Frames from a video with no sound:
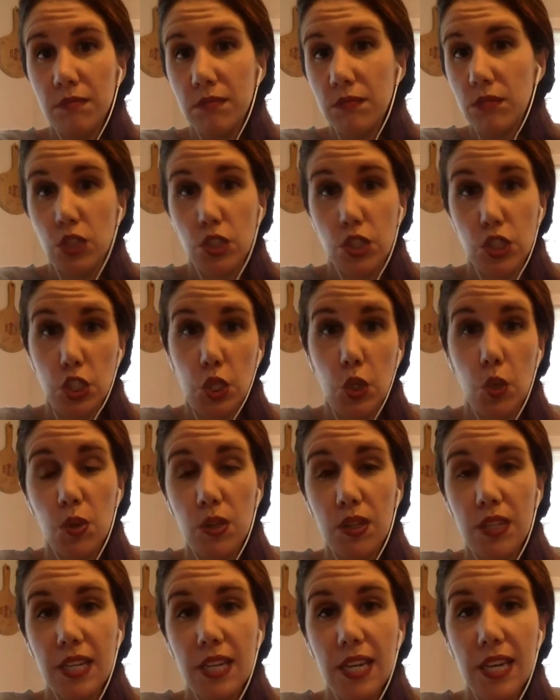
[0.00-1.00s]
Just
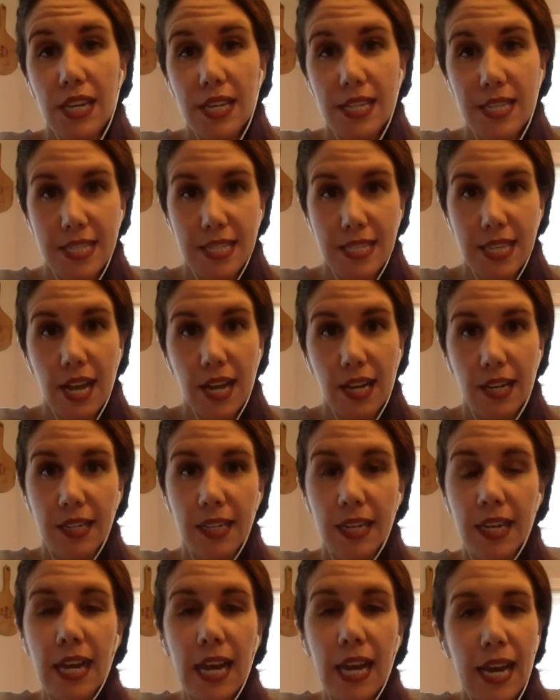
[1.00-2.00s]
totally suck.
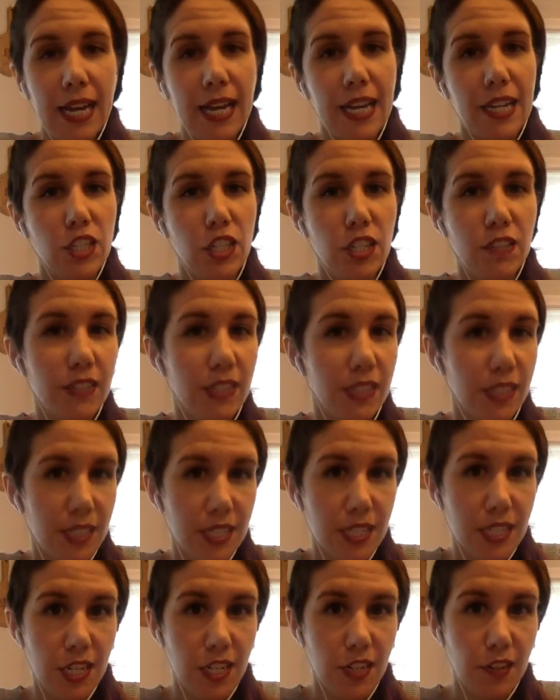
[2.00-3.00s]
And I actually have a
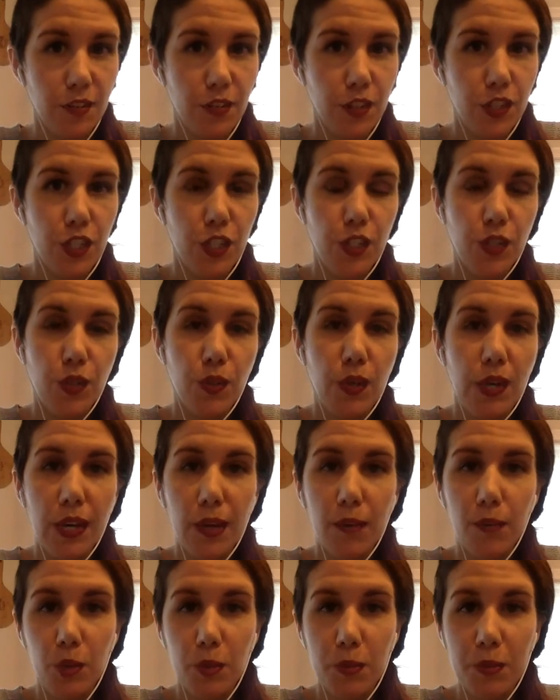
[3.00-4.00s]
list here for you.
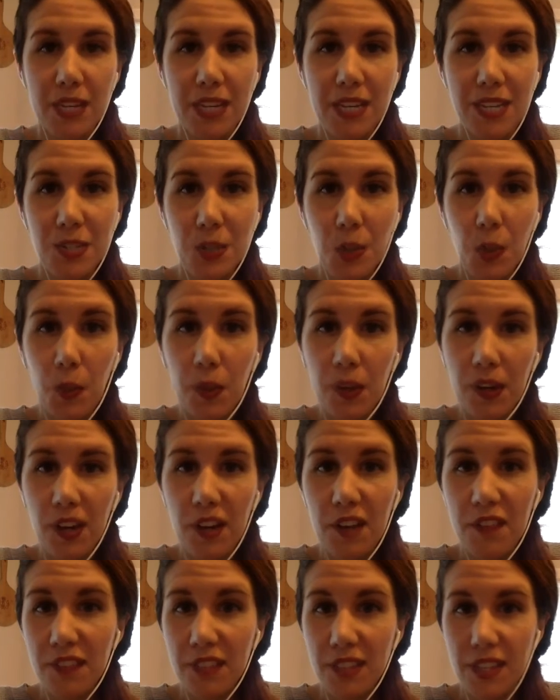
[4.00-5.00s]
Normally I don't work
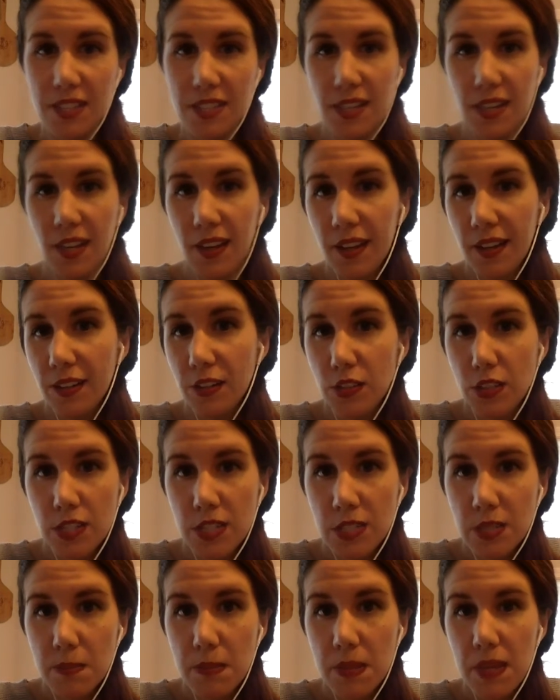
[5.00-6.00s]
off lists. I kind of
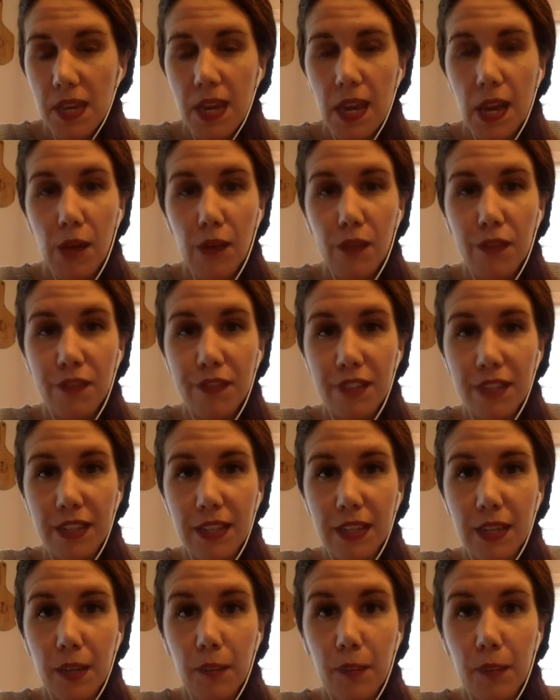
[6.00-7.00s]
just speak how I'm
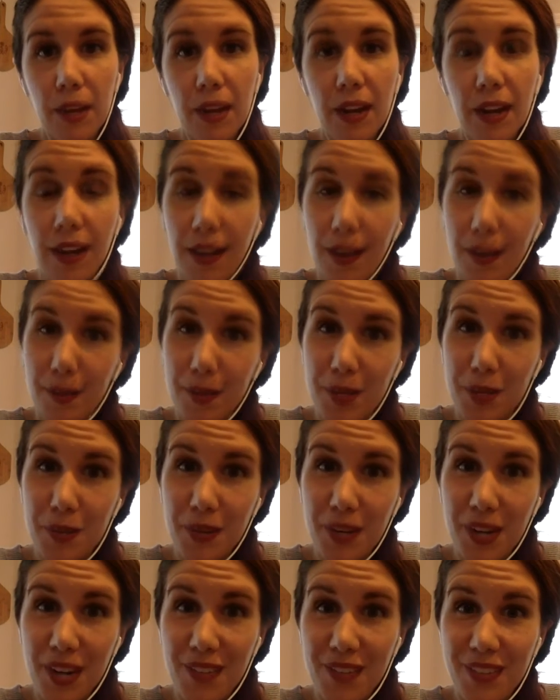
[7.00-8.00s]
feeling, but I am going to
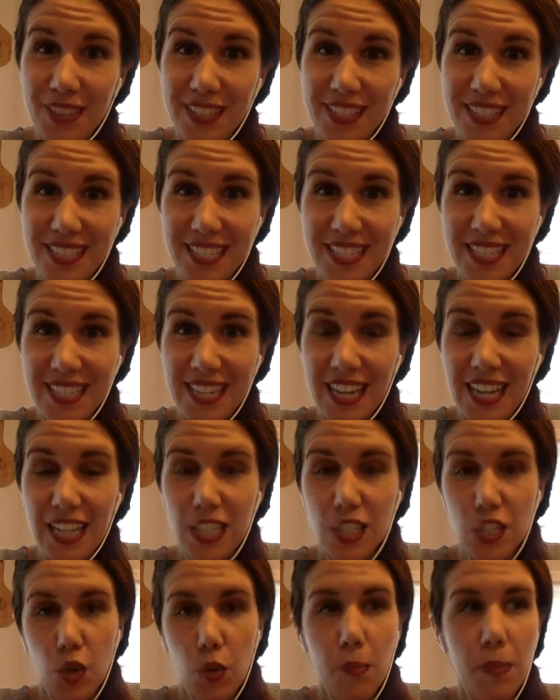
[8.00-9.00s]
work off a list today,
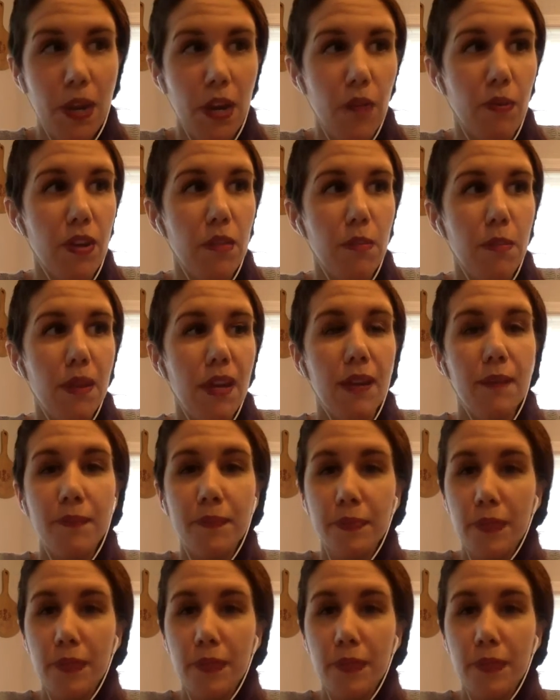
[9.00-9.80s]
so bear with me.